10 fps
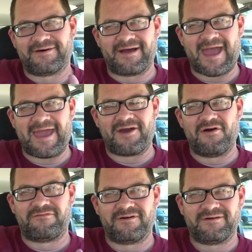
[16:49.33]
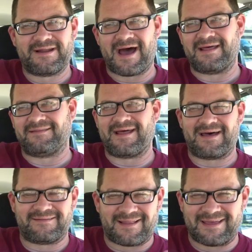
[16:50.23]
hangover,
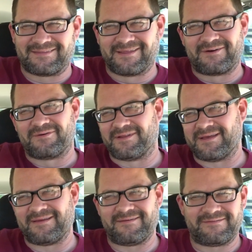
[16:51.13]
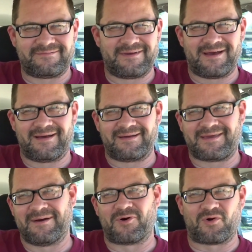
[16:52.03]
not like literally
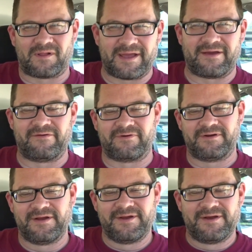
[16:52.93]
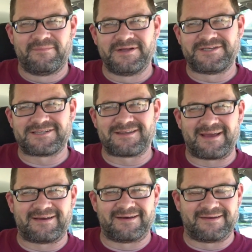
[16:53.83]
chemical hangover, but just
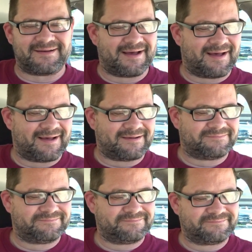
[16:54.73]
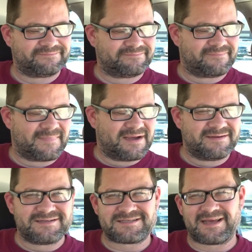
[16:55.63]
like a
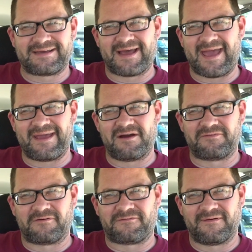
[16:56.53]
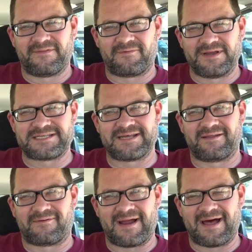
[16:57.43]
hangover from the
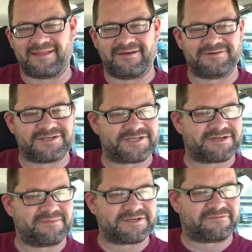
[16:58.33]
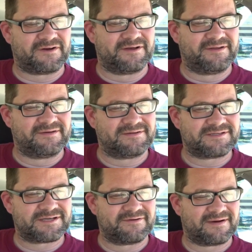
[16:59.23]
reseller rally. It was just so much fun.
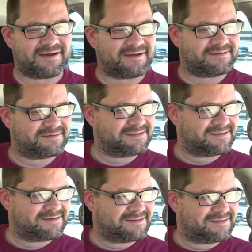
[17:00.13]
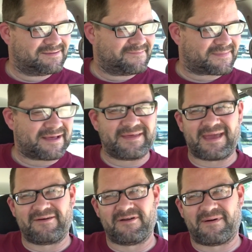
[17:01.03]
So I
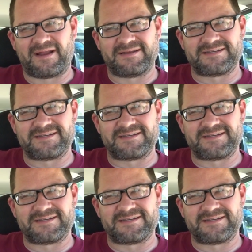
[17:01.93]
think everybody